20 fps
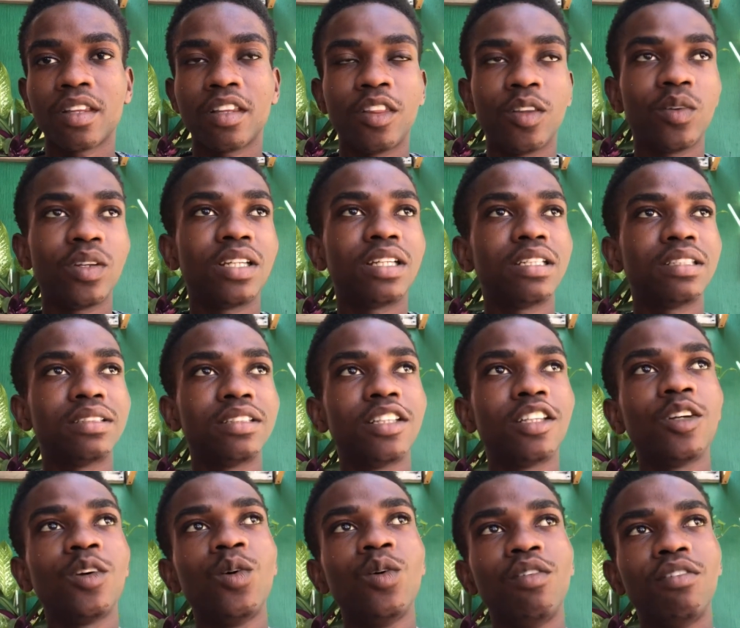know that I said
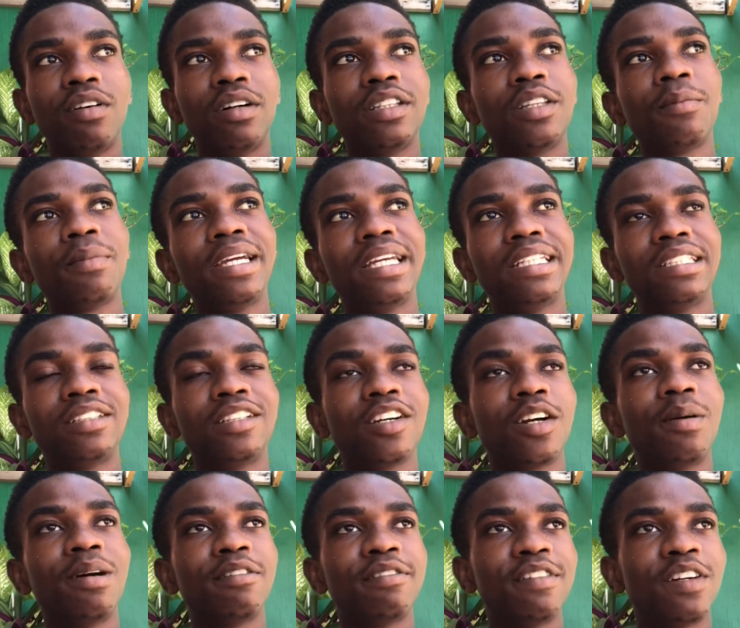to go over to my
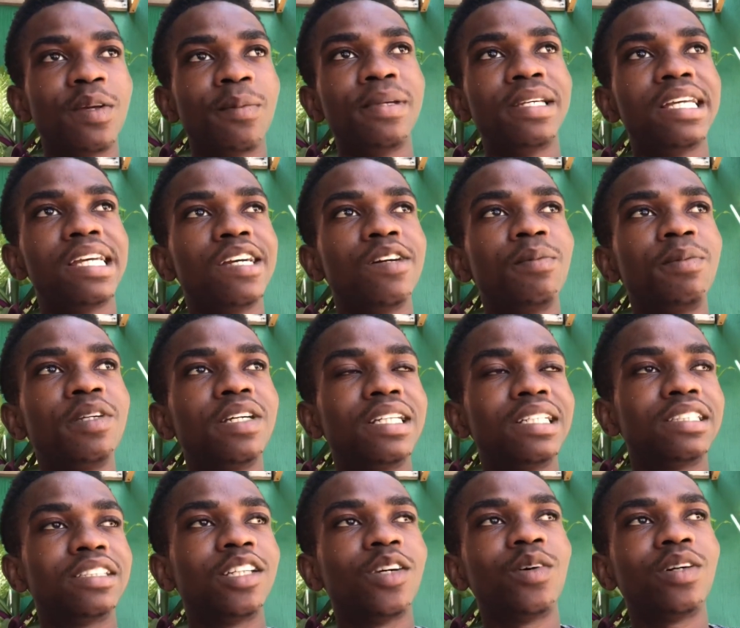Instagram and follow me. I hope you
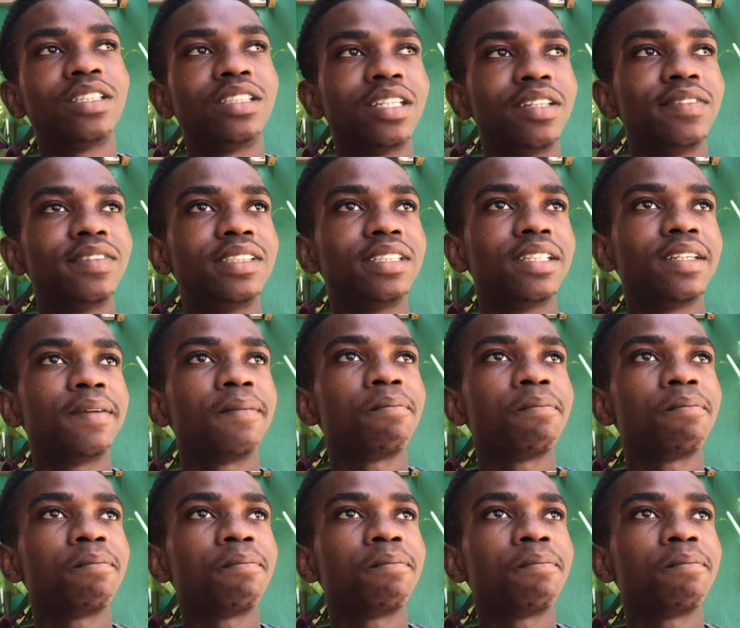understand what I'm trying to say.